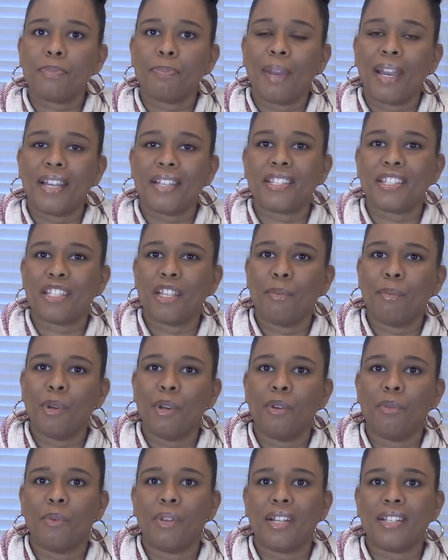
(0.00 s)
past
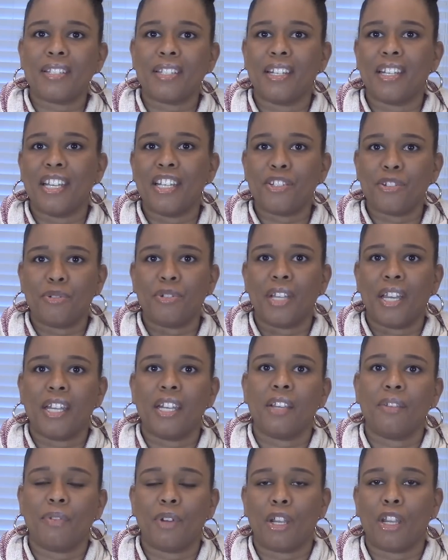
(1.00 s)
summer when I said
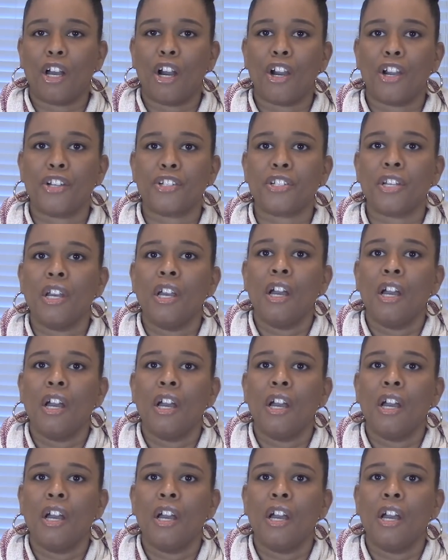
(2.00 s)
entertaining for large